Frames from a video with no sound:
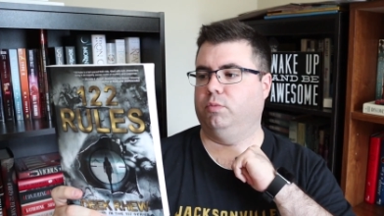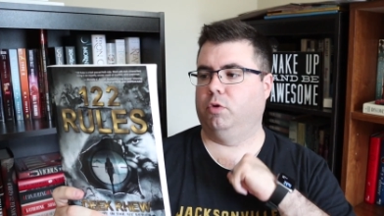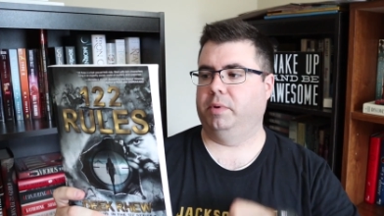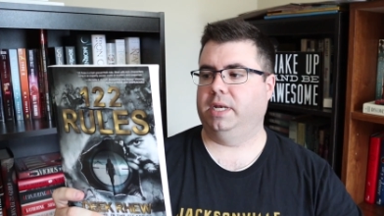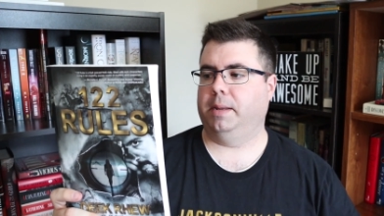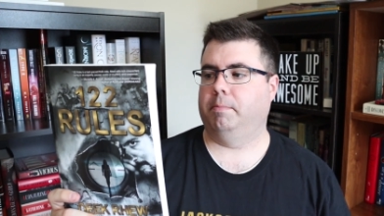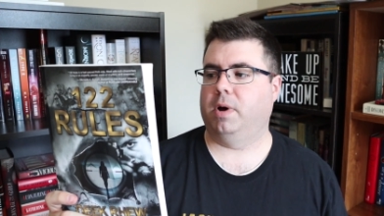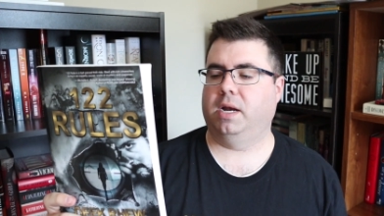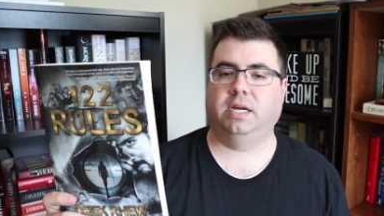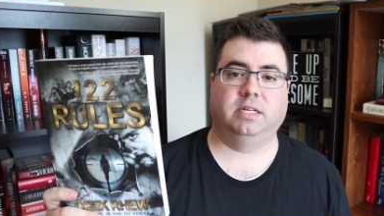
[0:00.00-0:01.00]
woman named
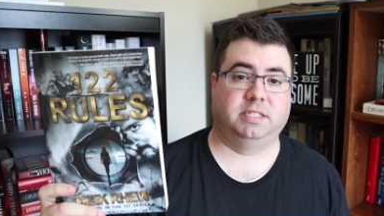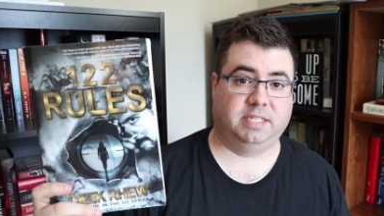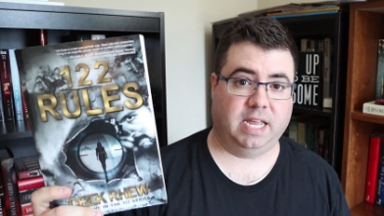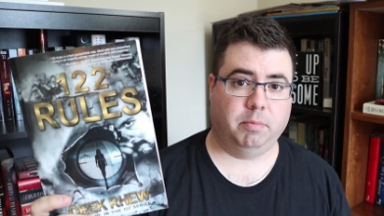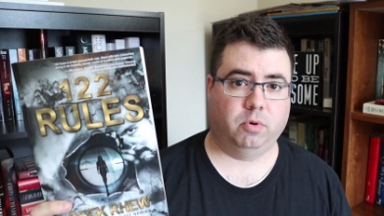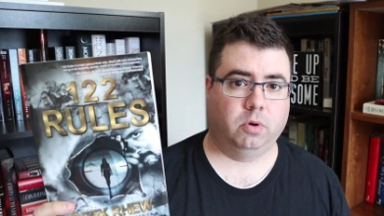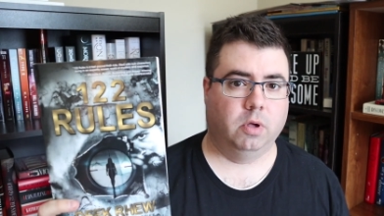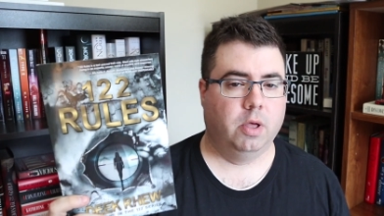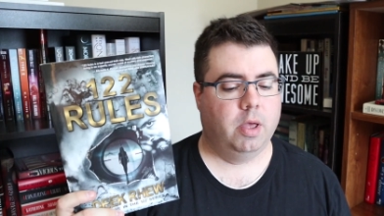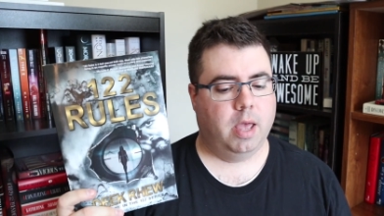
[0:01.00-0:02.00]
Monica Sable.